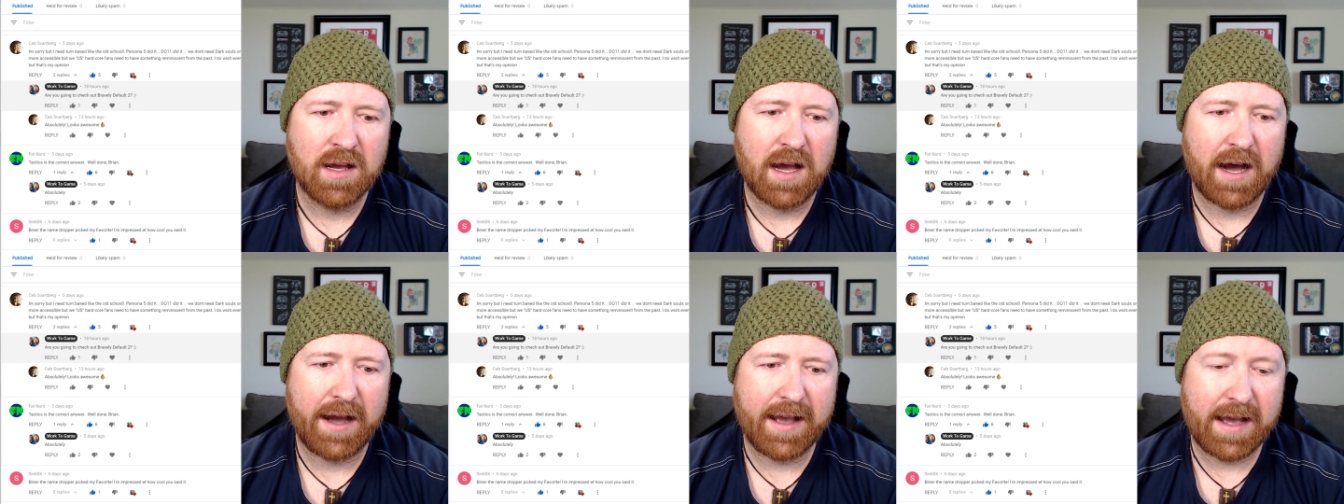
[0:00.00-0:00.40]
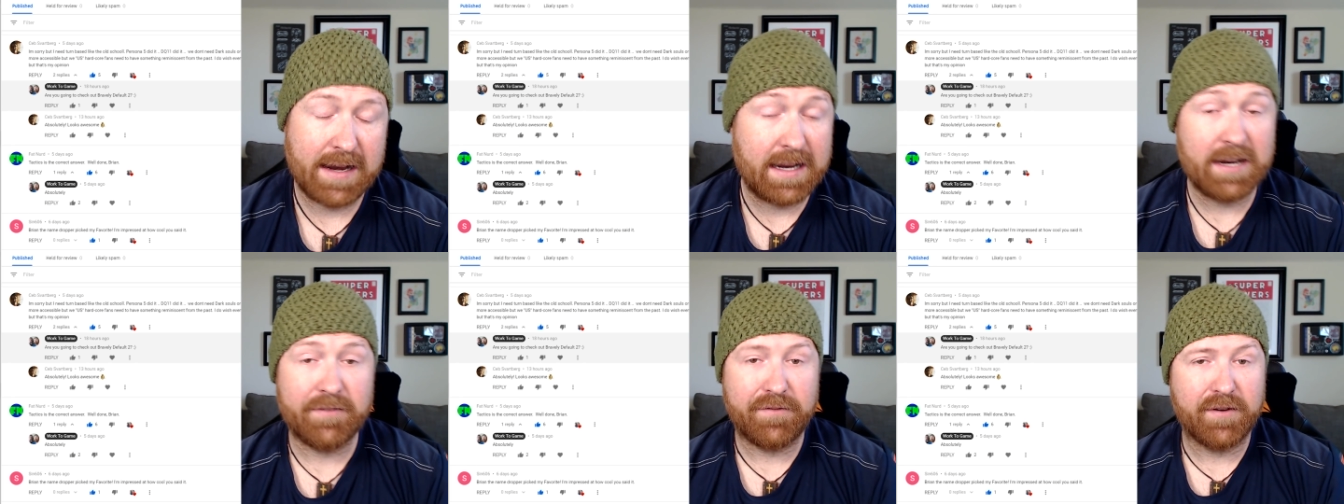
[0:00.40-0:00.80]
I, I
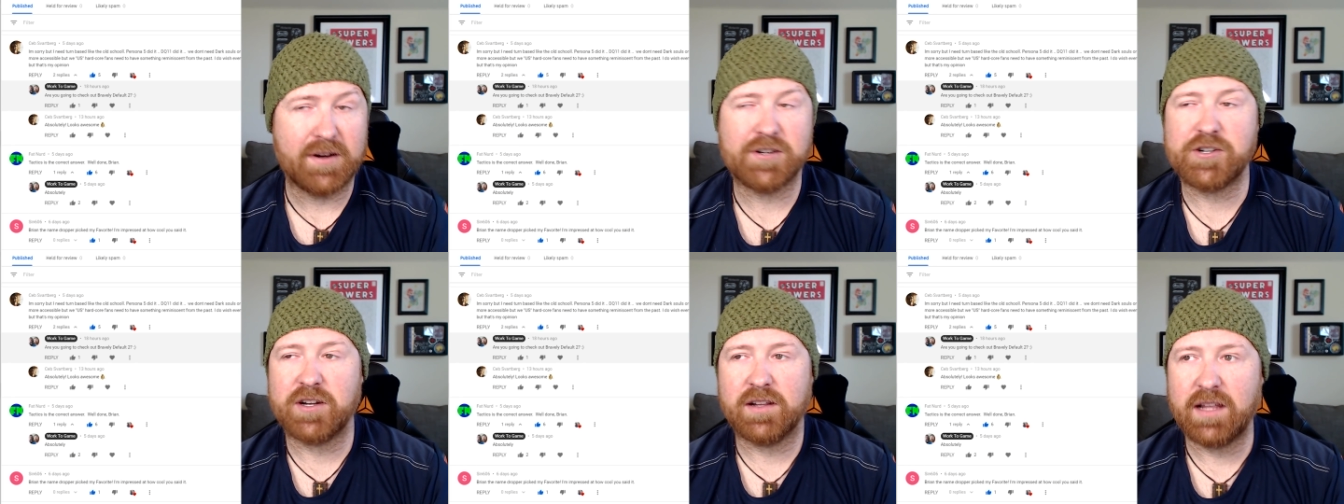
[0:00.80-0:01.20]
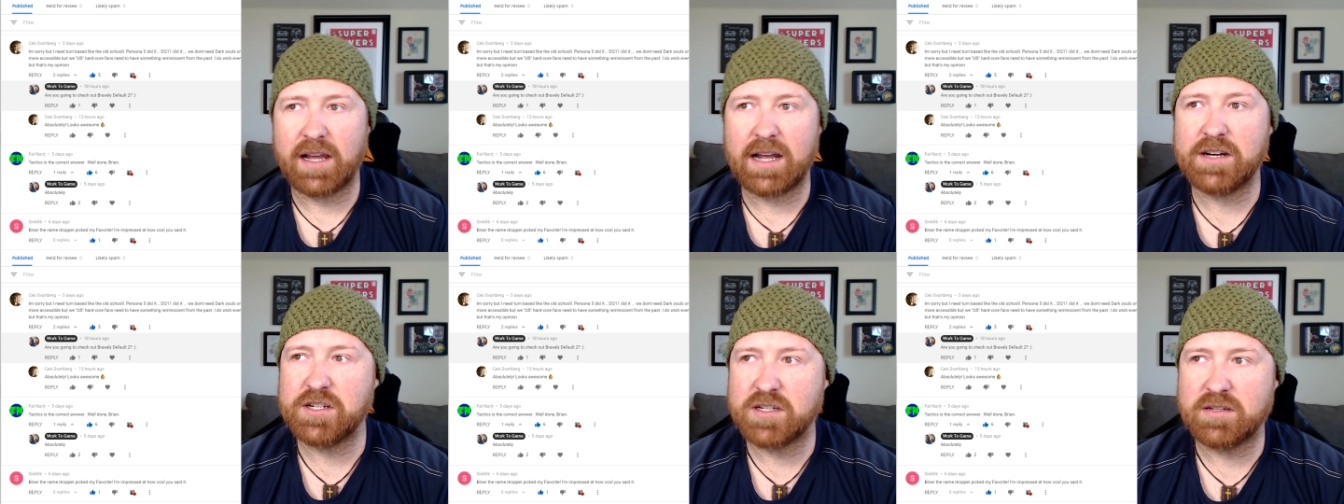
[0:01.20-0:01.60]
need to finish it. Like
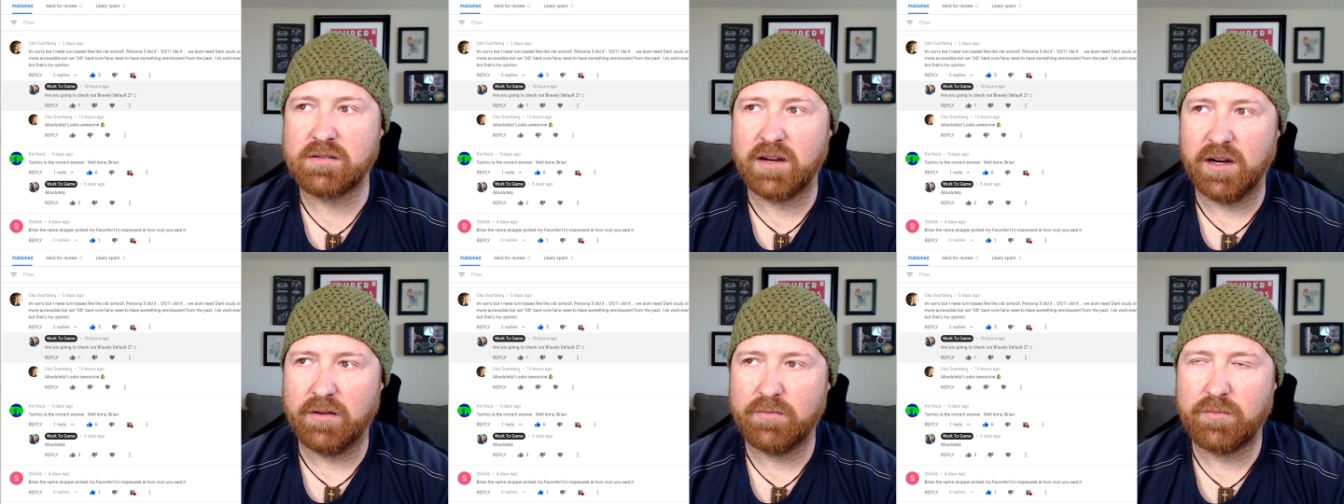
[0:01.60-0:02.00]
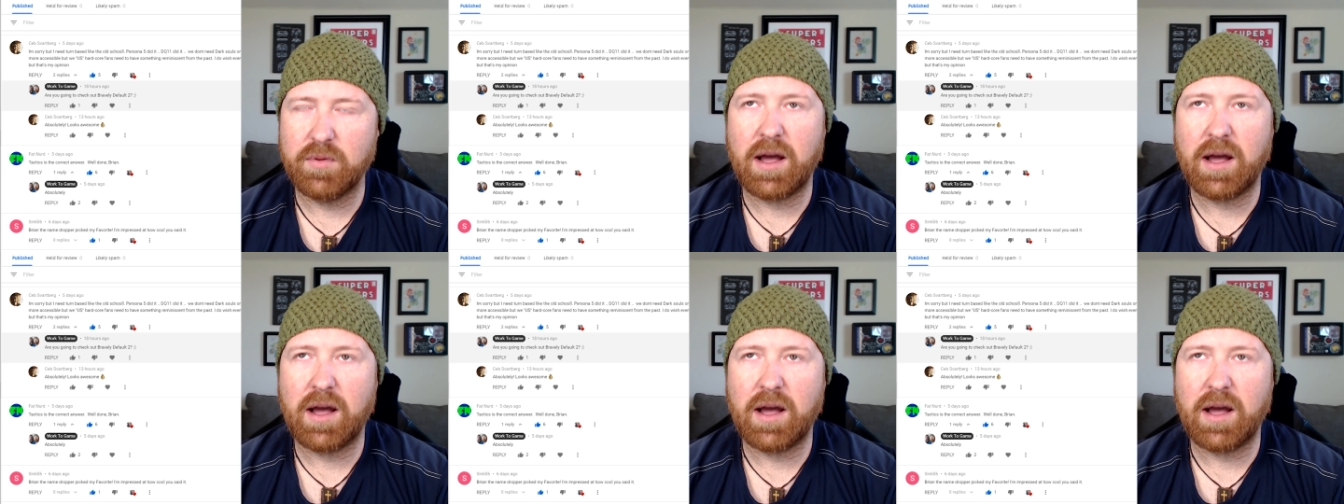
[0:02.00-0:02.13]
I just you know